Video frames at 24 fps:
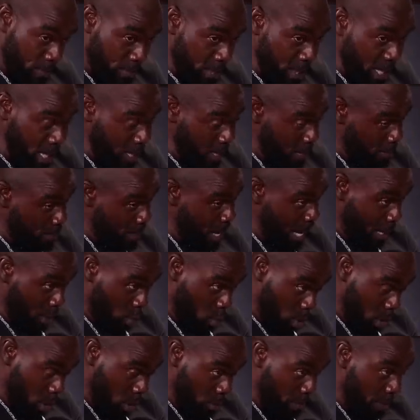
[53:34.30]
Building block
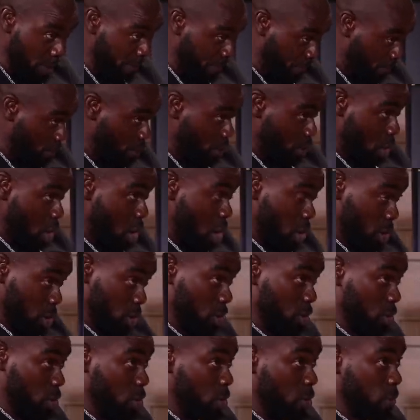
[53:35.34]
was before
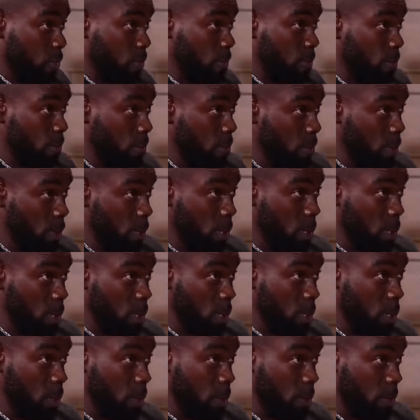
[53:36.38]
us.
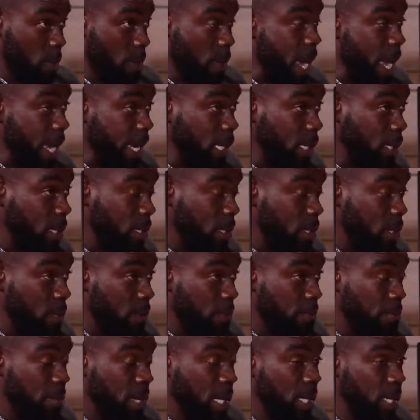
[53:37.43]
Mm. Right?
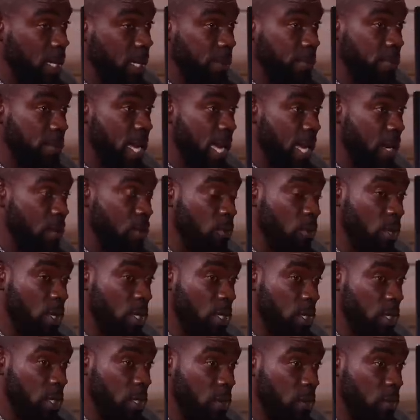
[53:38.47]
Yeah. Building block
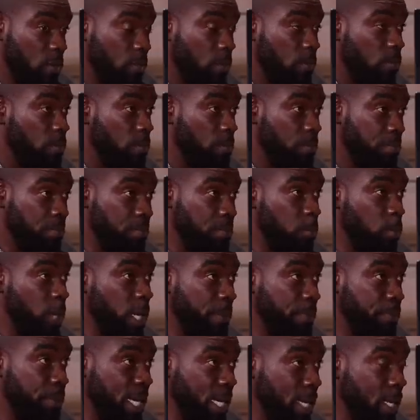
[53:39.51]
was
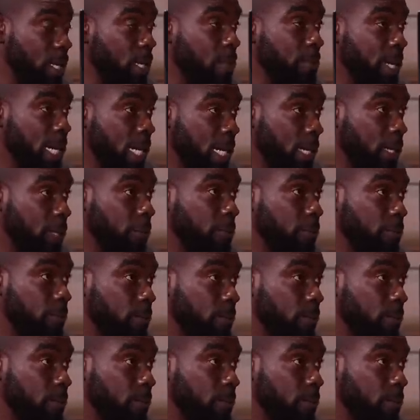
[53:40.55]
with Beenie Man.